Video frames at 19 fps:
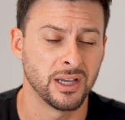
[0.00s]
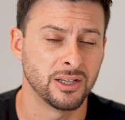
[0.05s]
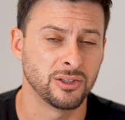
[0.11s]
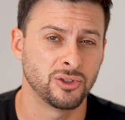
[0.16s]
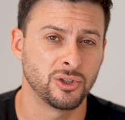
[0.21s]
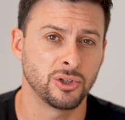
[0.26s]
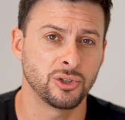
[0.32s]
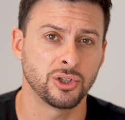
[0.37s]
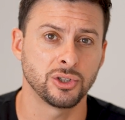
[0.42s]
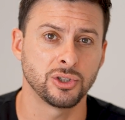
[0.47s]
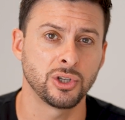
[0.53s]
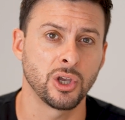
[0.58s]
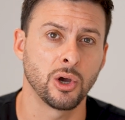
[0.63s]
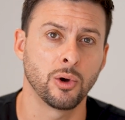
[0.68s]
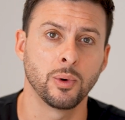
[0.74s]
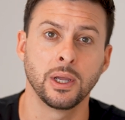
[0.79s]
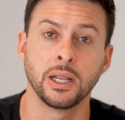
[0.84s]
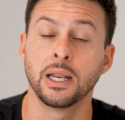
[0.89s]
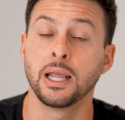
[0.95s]
so just
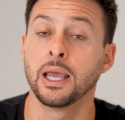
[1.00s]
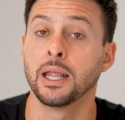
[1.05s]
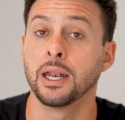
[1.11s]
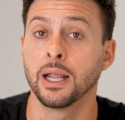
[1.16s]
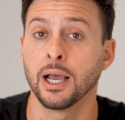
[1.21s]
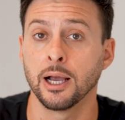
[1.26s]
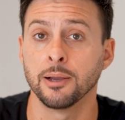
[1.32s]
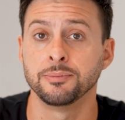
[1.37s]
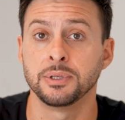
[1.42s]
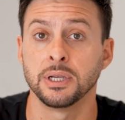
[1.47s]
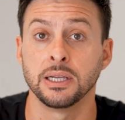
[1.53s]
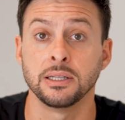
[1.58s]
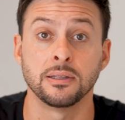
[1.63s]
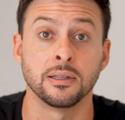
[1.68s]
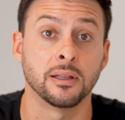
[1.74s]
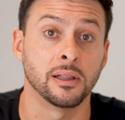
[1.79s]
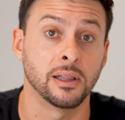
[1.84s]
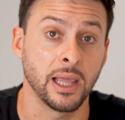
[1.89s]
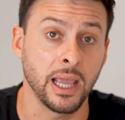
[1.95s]
go in and update
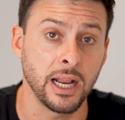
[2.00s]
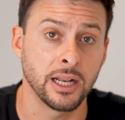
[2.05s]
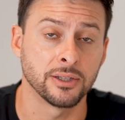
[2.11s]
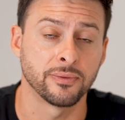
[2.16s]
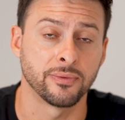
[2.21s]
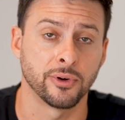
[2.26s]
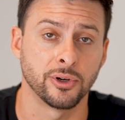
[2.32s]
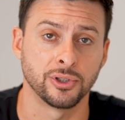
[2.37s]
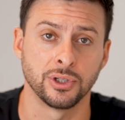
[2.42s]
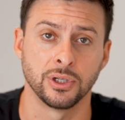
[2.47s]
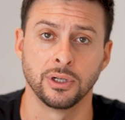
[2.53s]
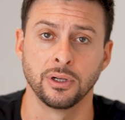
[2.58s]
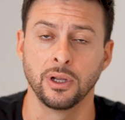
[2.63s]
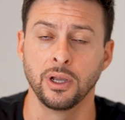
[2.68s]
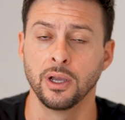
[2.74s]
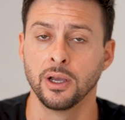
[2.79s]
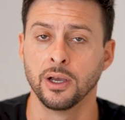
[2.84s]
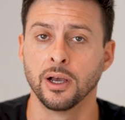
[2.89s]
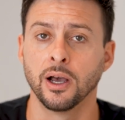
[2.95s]
to the latest version
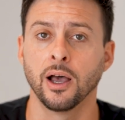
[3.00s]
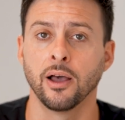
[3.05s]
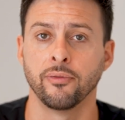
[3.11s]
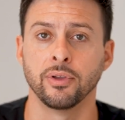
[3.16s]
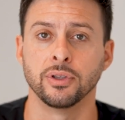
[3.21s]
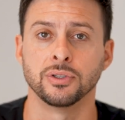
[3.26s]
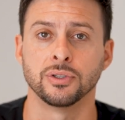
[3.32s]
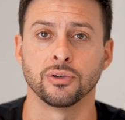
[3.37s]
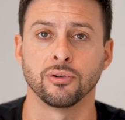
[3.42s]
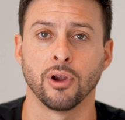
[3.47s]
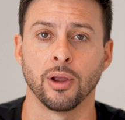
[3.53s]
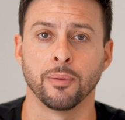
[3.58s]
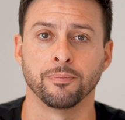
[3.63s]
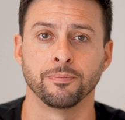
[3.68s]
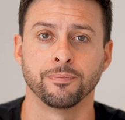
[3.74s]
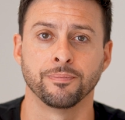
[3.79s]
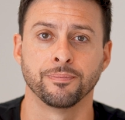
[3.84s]
of Instagram.